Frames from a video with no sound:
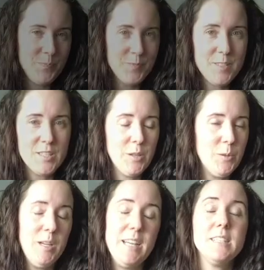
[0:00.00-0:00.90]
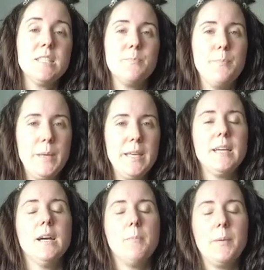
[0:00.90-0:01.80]
So let's speak
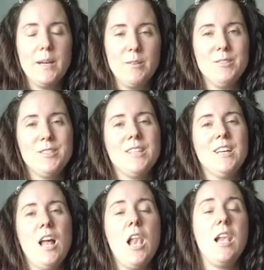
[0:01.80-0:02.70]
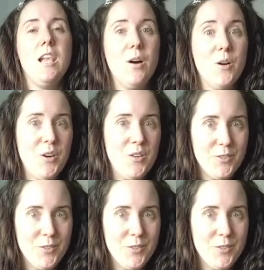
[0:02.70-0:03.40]
about love.